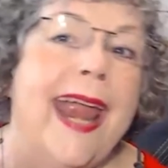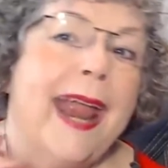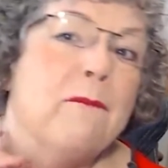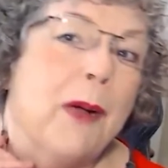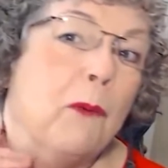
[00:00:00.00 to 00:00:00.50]

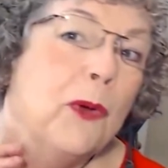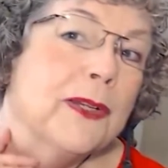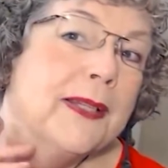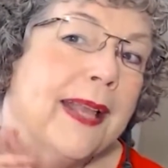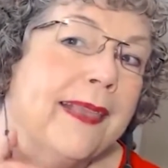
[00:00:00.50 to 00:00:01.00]
But
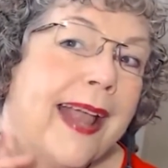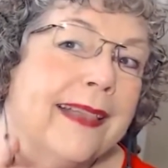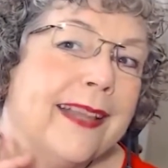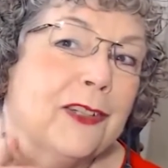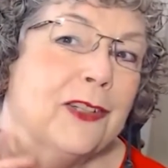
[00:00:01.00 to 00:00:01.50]
worse than
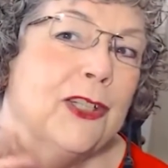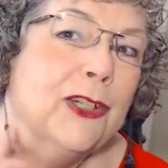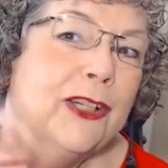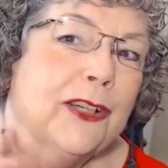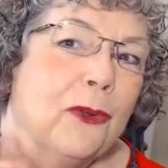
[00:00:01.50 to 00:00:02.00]
that, there's
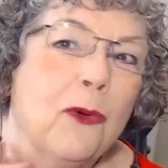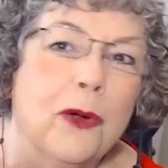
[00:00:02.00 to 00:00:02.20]
two little